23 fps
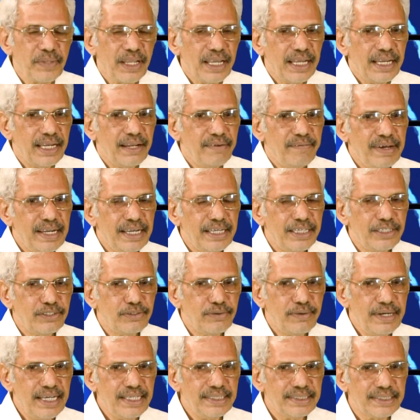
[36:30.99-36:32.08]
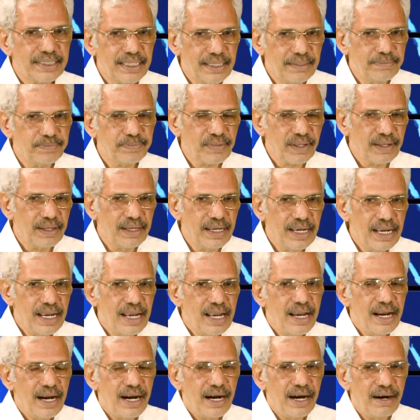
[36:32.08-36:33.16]
Now, well, in today's
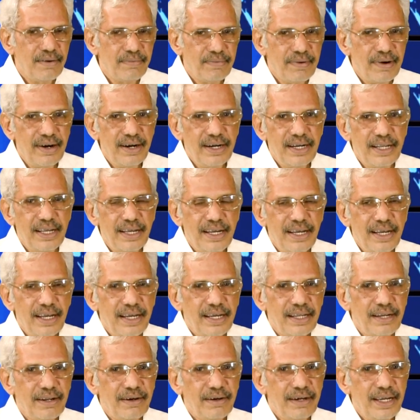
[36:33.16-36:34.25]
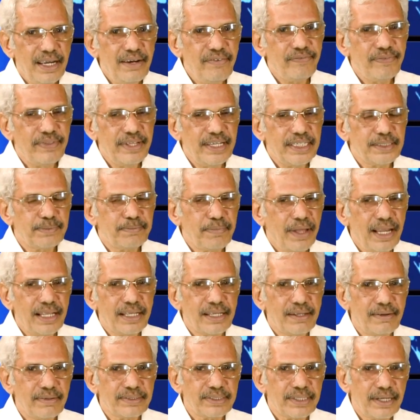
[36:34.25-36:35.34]
world, if these
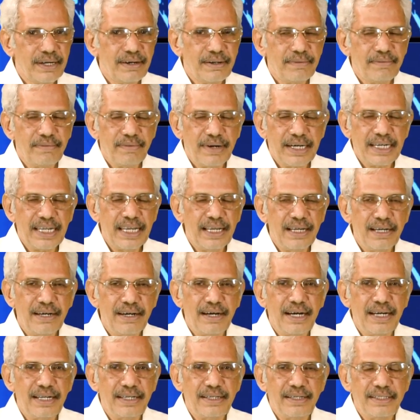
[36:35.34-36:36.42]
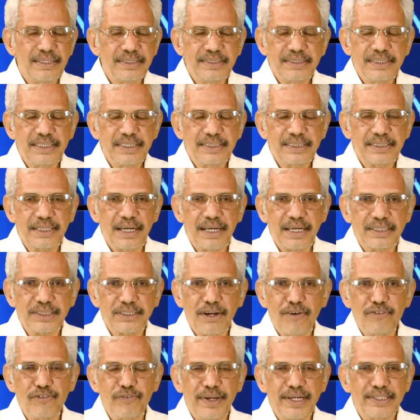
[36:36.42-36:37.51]
molecules are working and these
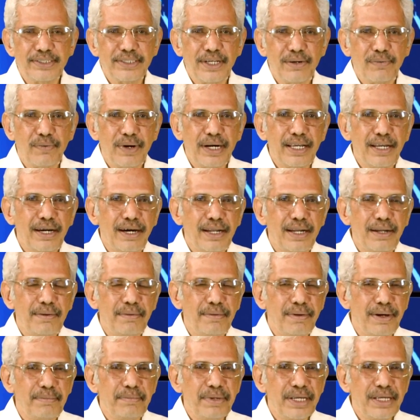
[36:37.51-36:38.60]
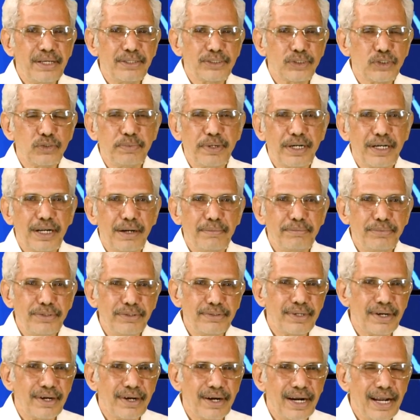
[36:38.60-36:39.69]
softwares are working on a big
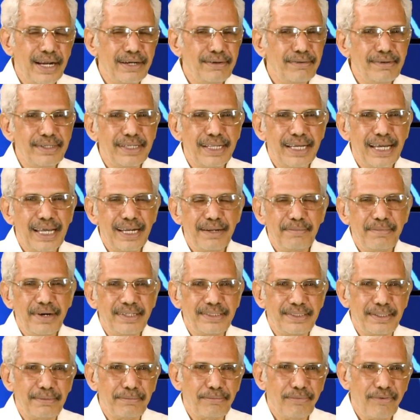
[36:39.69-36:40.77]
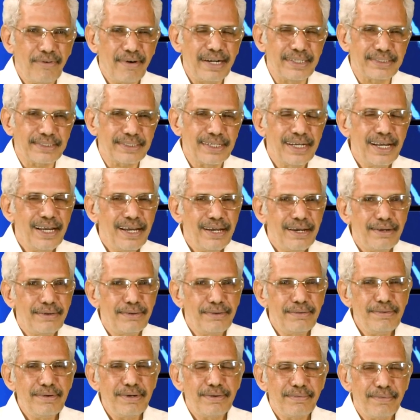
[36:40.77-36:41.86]
supercomputer, I don't think anybody is impressed. You
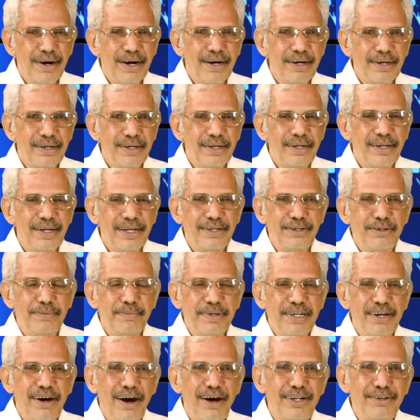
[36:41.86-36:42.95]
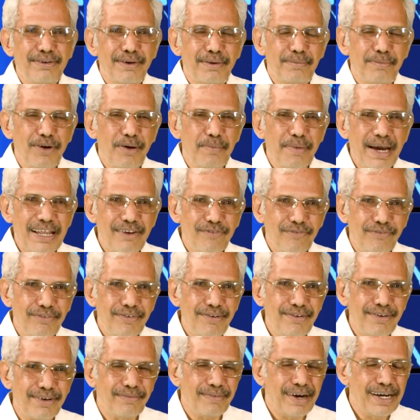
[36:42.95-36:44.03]
would want it to be on your mobile
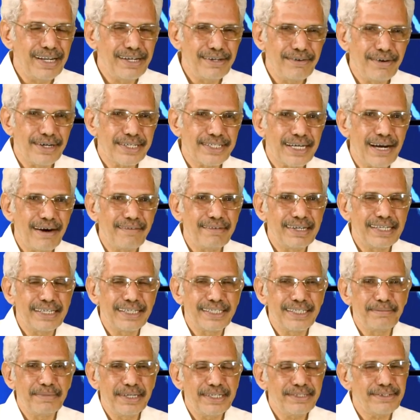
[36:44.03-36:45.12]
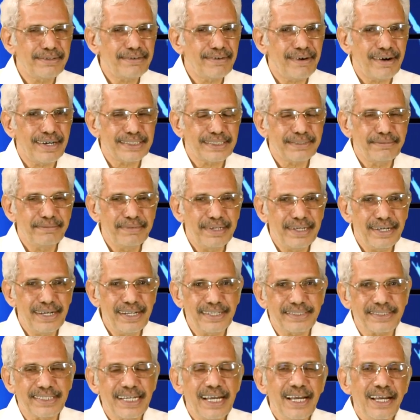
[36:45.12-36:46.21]
phone while you are traveling in the metro or somewhere
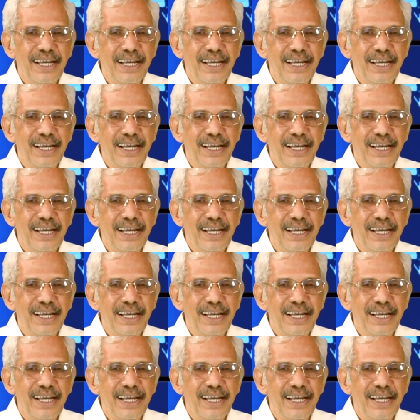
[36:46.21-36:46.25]
else.